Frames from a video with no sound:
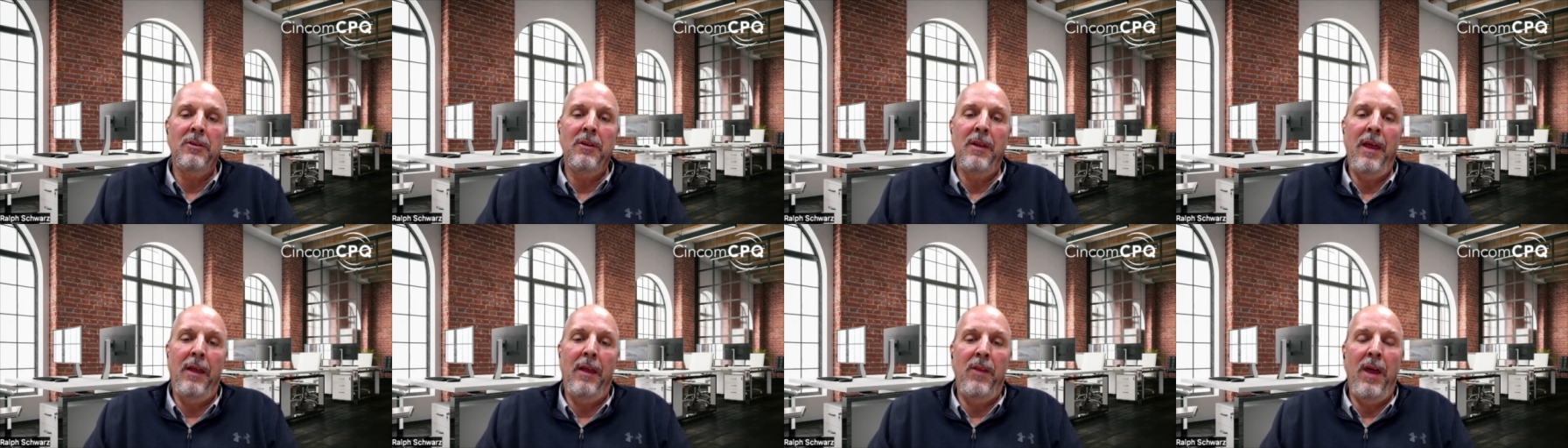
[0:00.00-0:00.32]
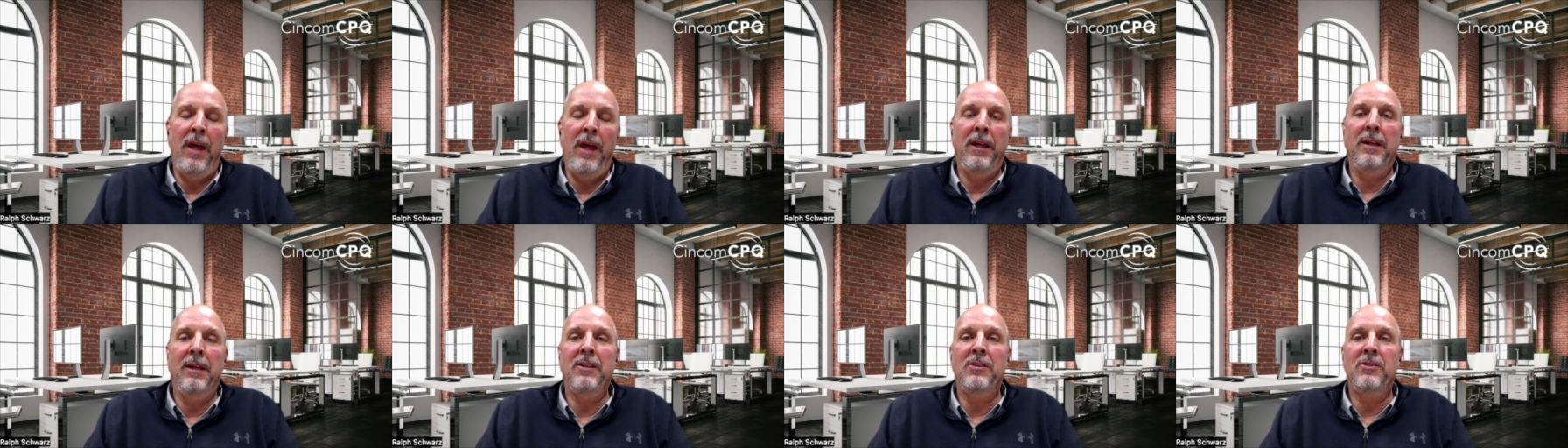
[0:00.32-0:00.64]
that then
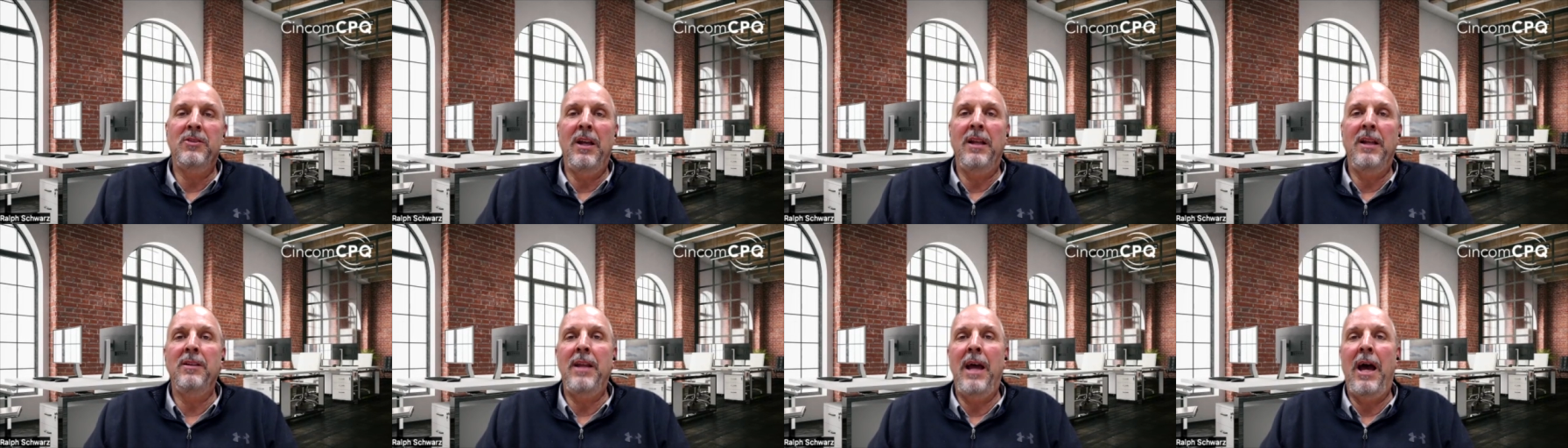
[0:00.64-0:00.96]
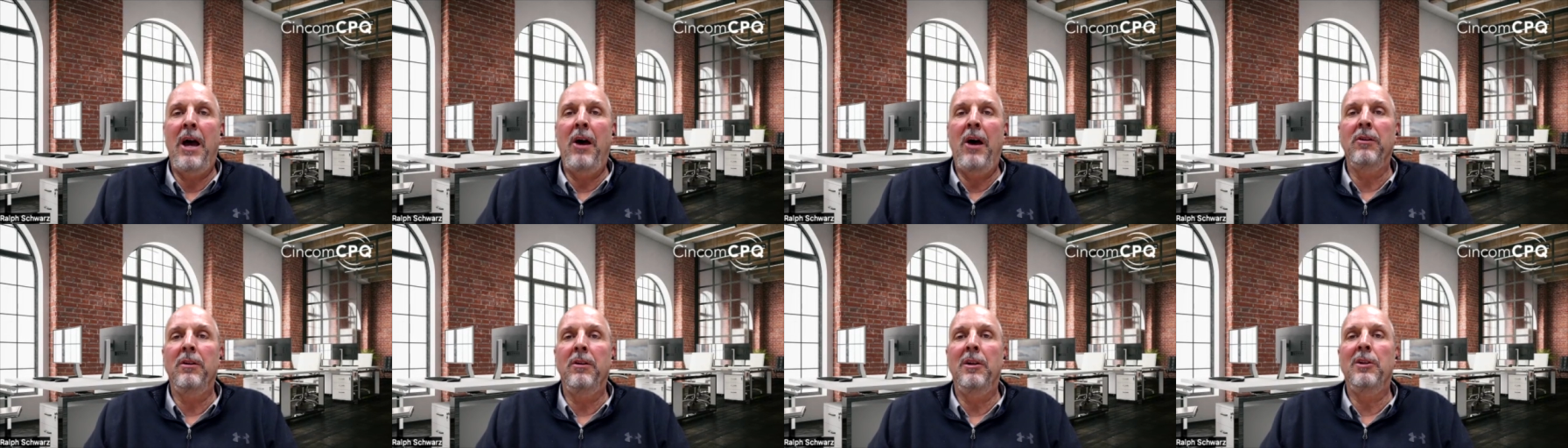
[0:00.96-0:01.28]
get sent
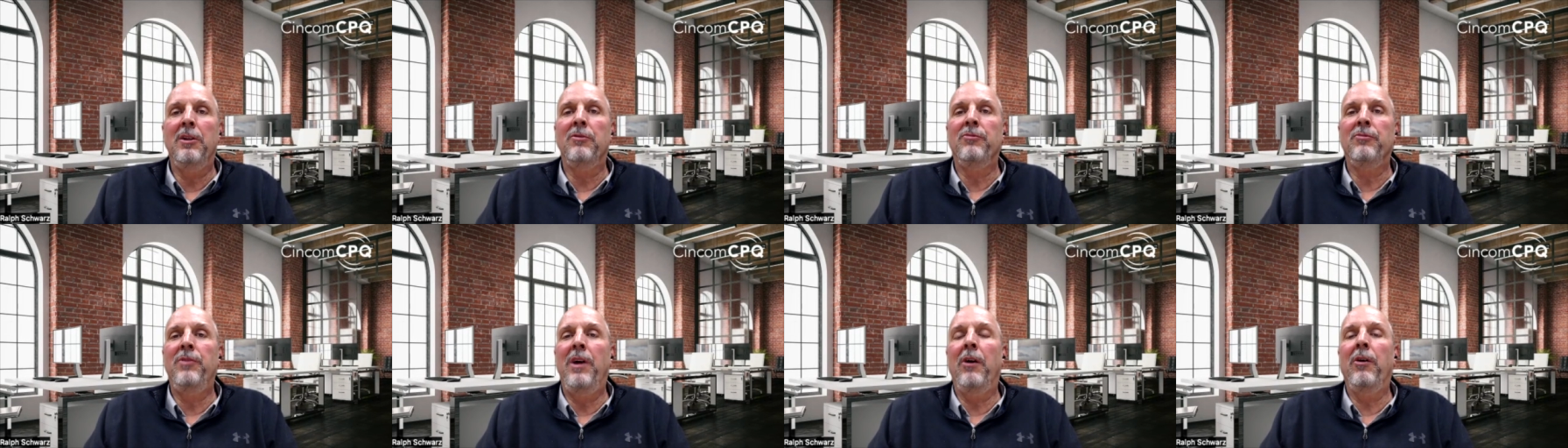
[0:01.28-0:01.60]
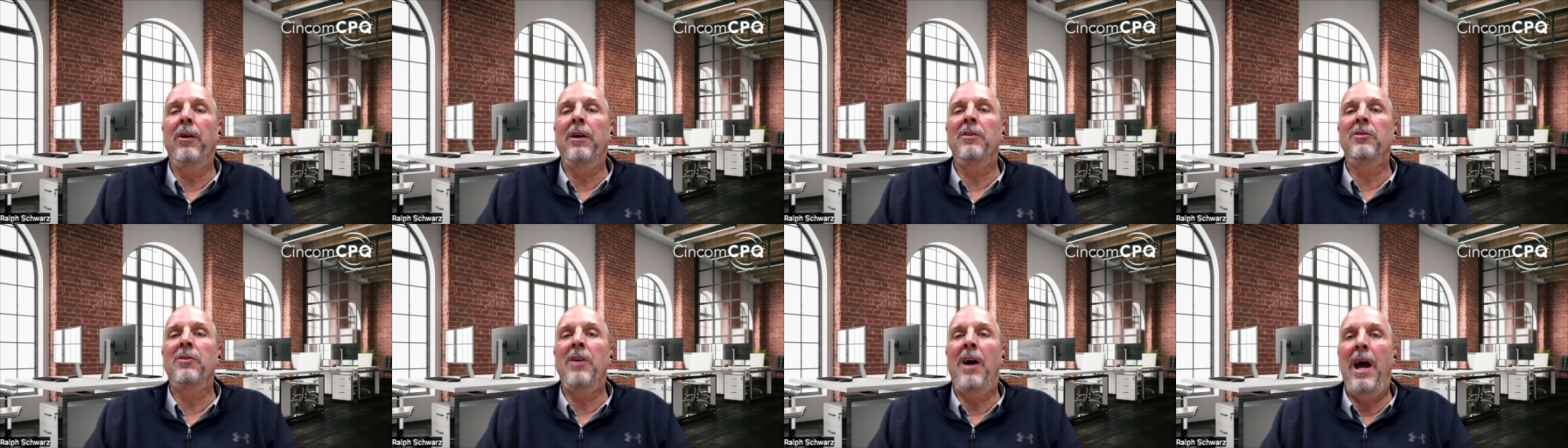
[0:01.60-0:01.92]
out is very
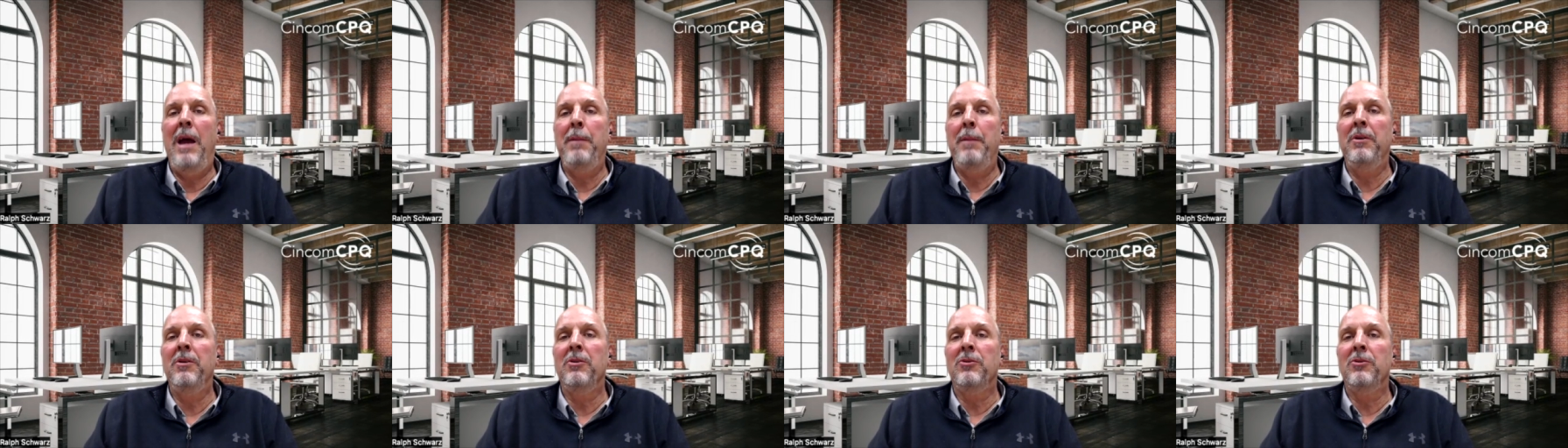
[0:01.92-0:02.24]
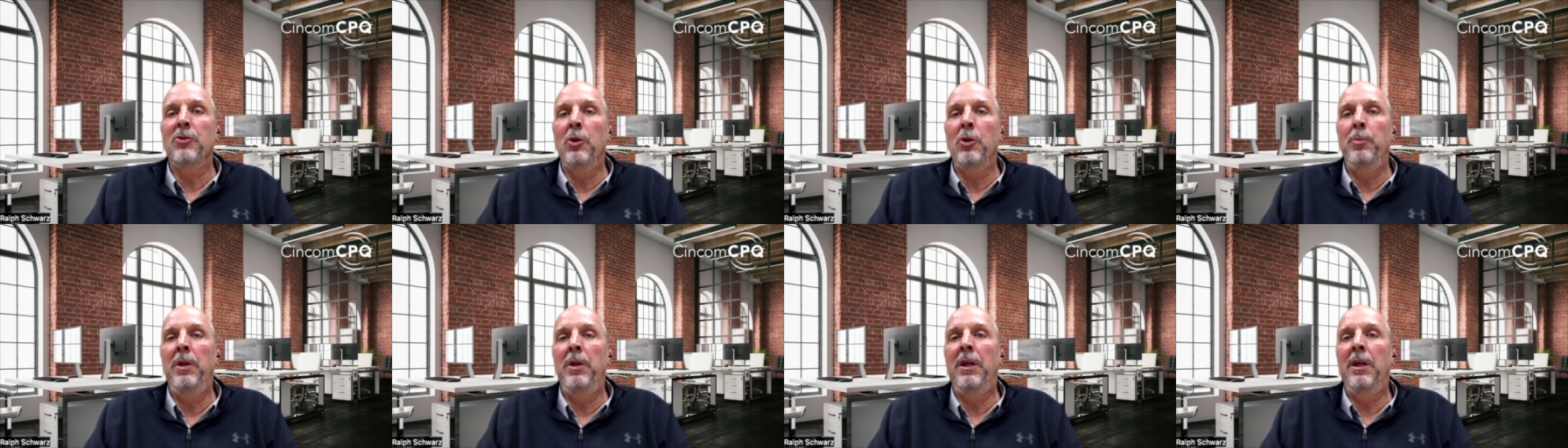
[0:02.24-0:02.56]
time
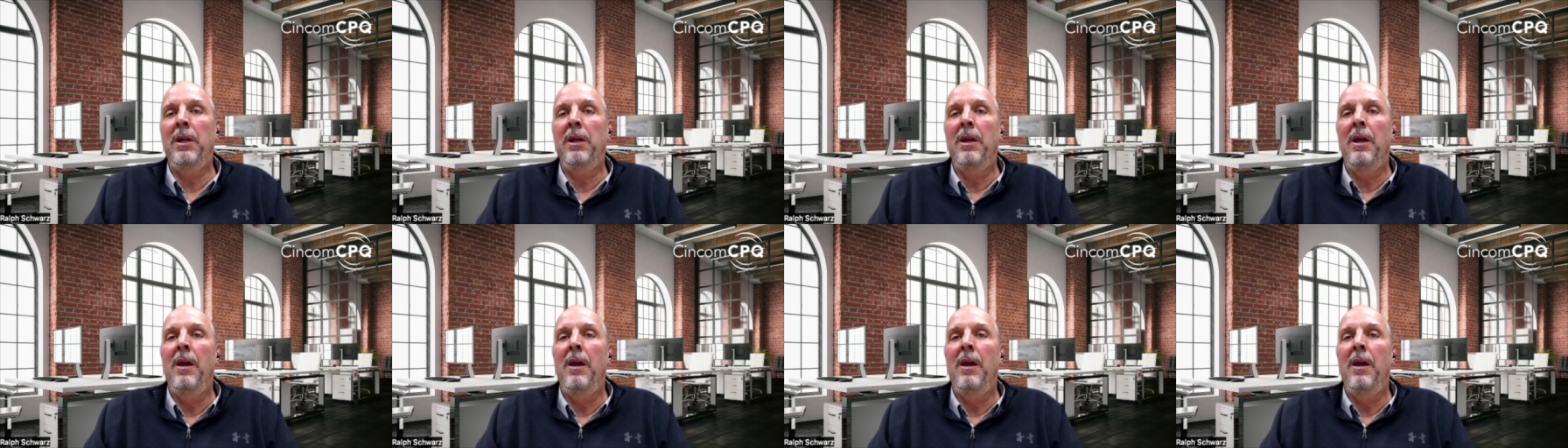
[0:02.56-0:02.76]
consuming